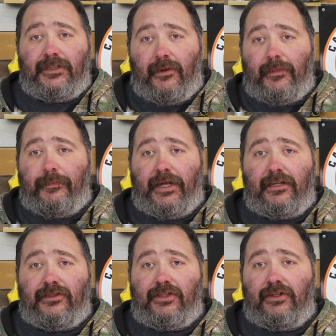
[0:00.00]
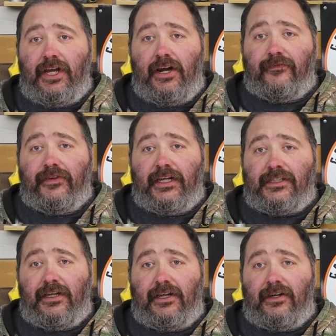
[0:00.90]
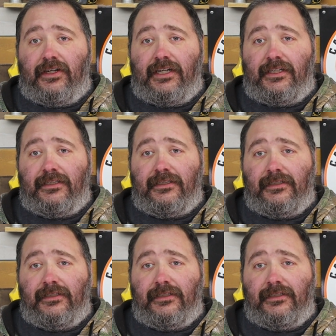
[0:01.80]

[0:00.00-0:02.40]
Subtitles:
Y'all might be a little too young for that song, huh?